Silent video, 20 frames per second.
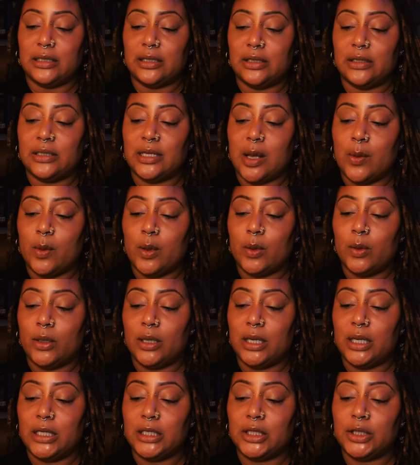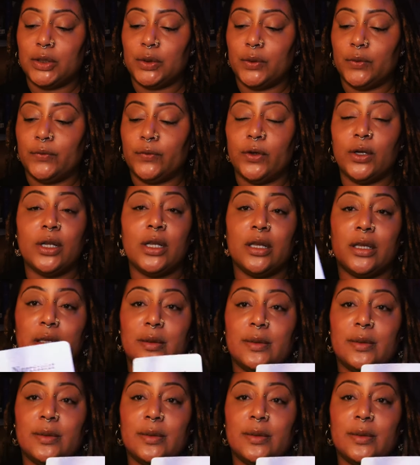So someone is too full of